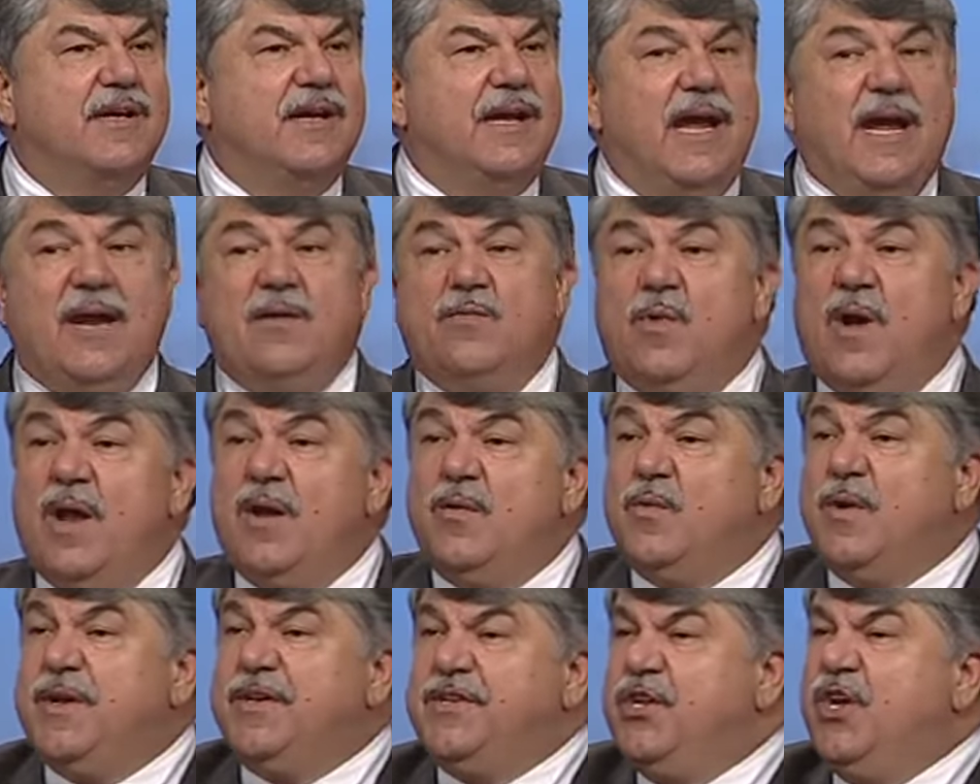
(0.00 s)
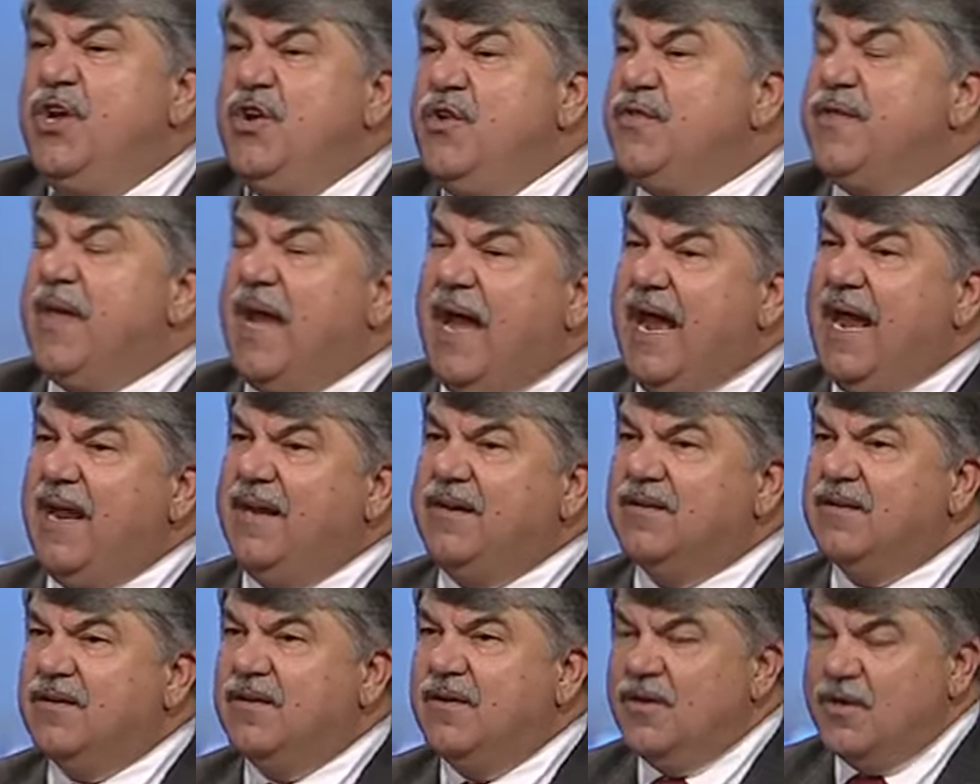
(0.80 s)
And when we do that,
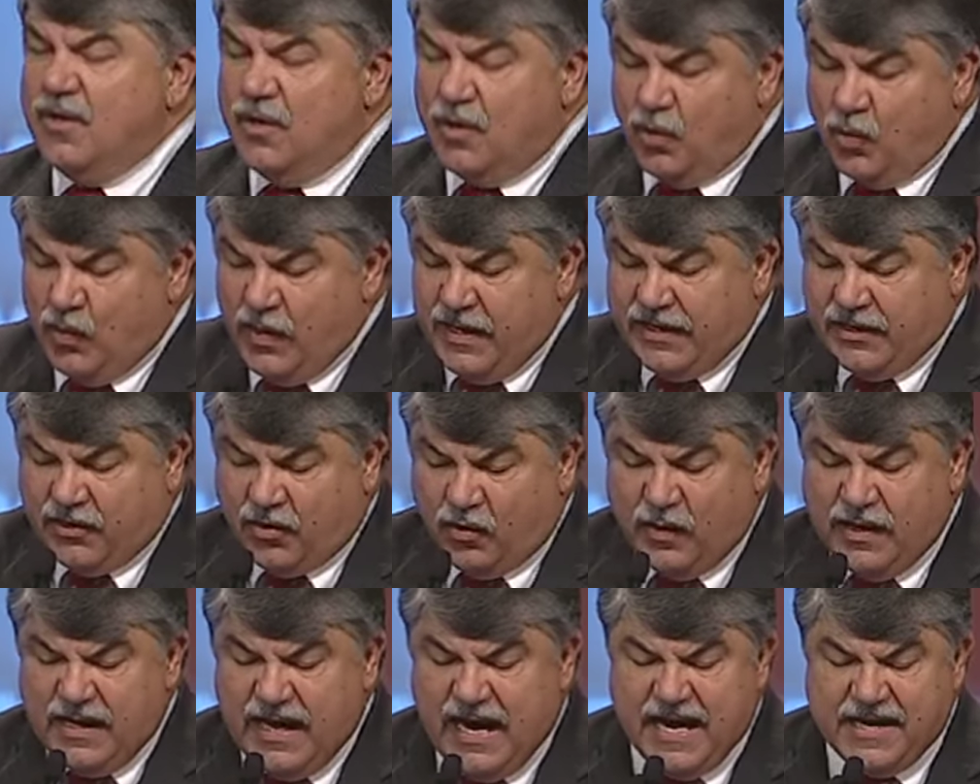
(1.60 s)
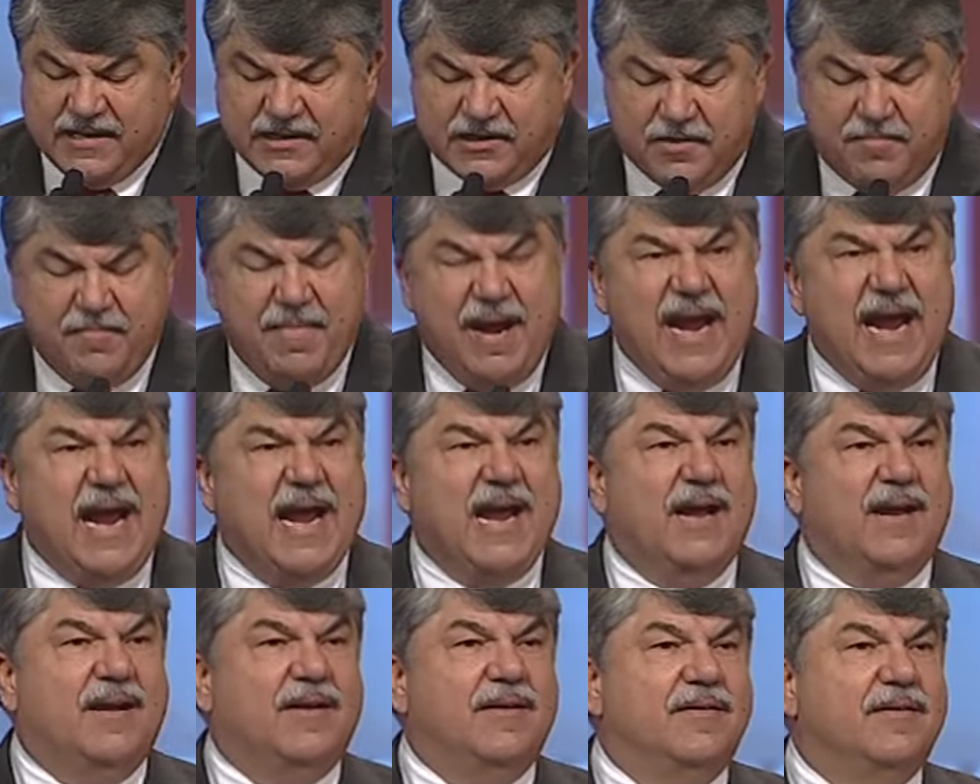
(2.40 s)
we create
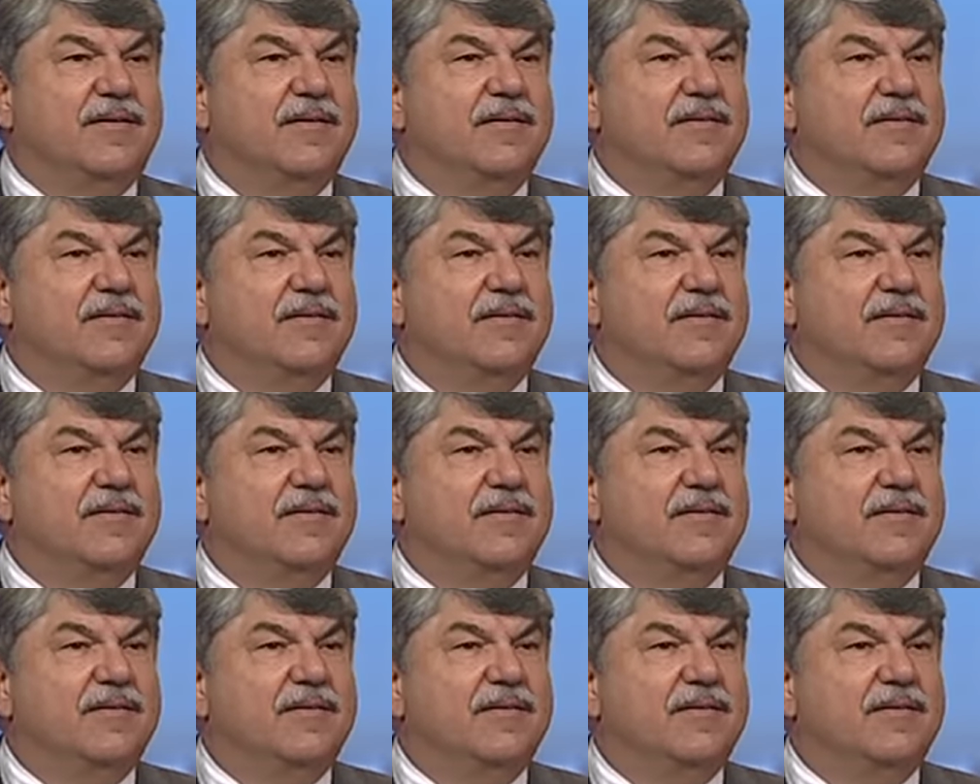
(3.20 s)
demand.